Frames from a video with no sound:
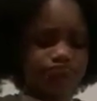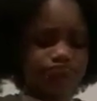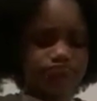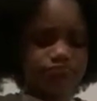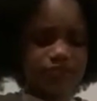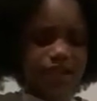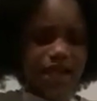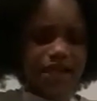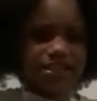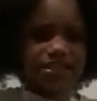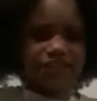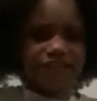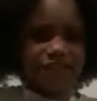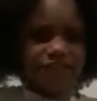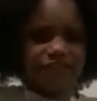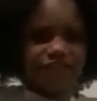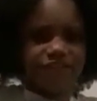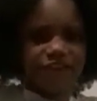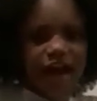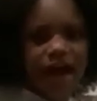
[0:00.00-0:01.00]
like to
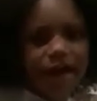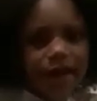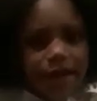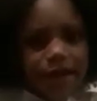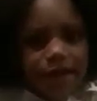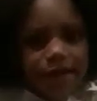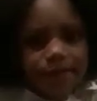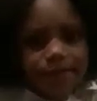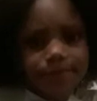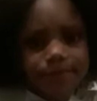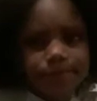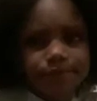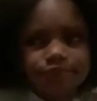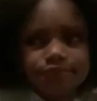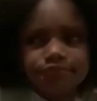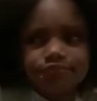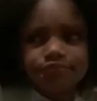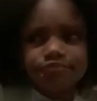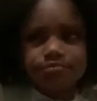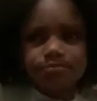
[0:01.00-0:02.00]
fight,
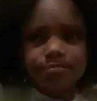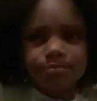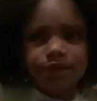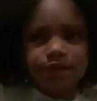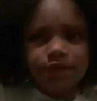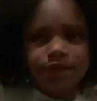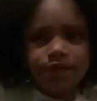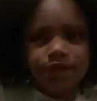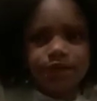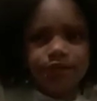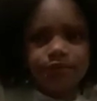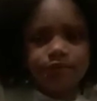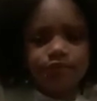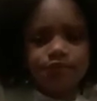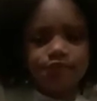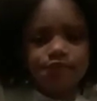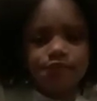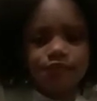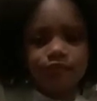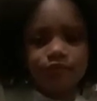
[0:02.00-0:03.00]
but
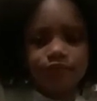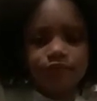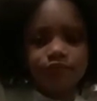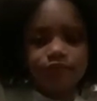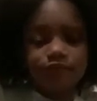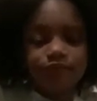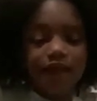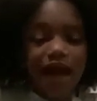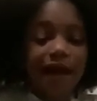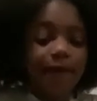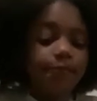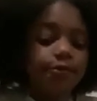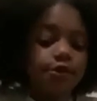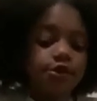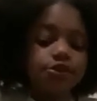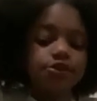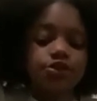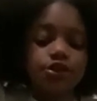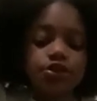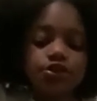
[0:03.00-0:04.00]
I'm pretty
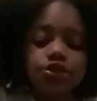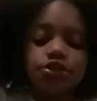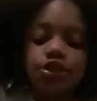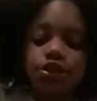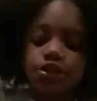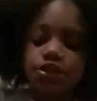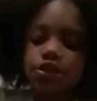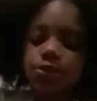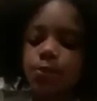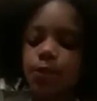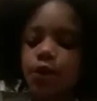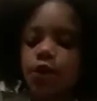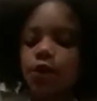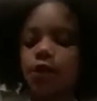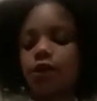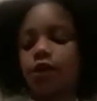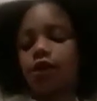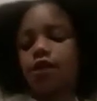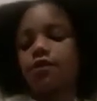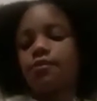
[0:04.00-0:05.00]
sure she's gonna spoil
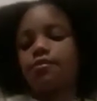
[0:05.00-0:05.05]
her.